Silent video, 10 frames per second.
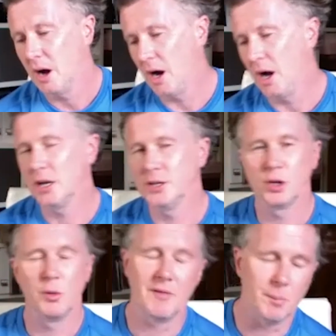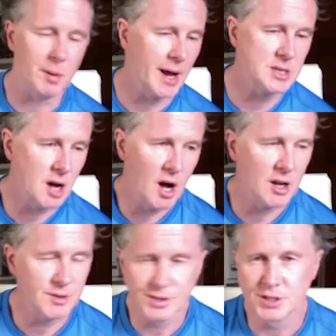Haaland, whoever plays,
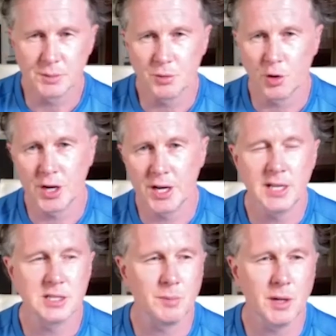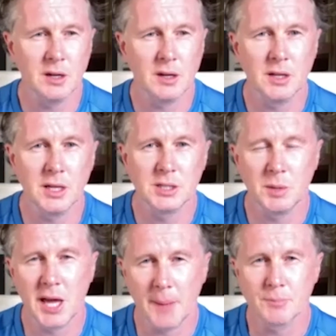Haaland and De Bruyne needs to
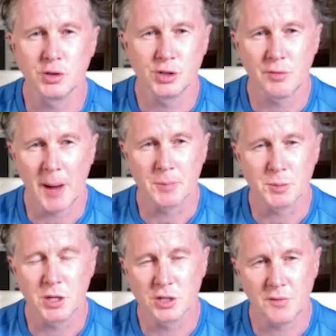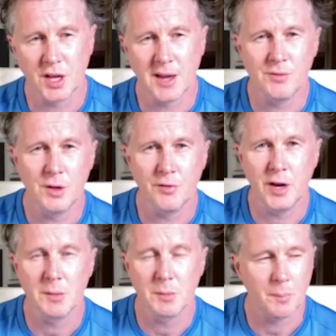be kept under wraps, because if they give them the
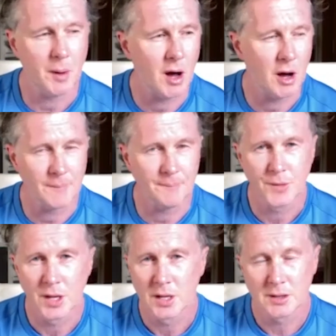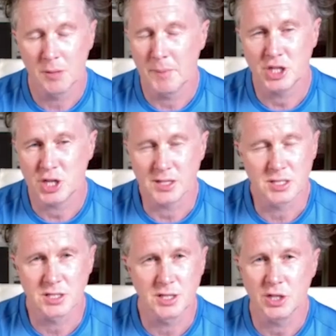freedom of the park, they'll make
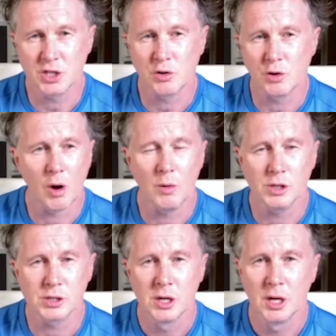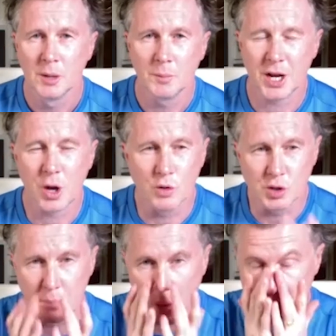chances and they'll score goals. But that goes
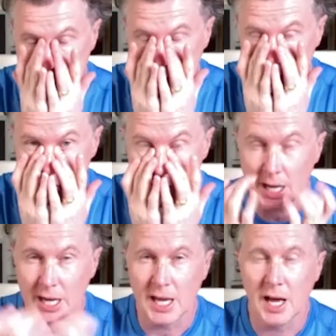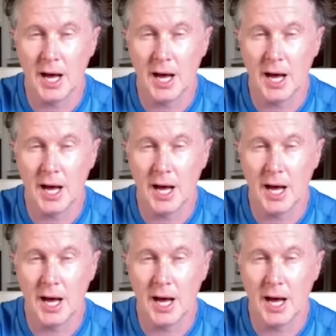for both teams, really.